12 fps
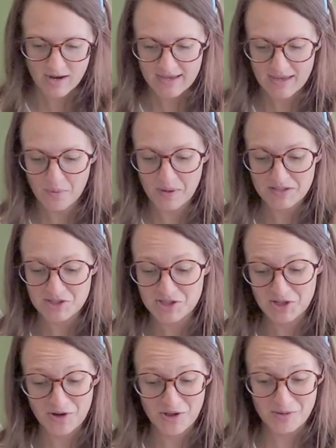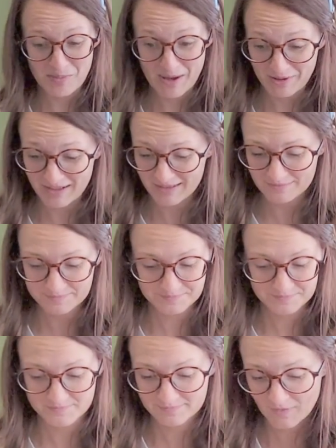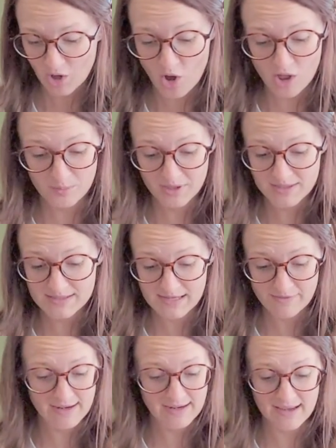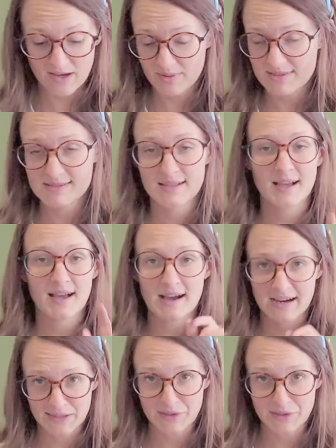I can't wait to share all about it. All I'm going to say right now is highly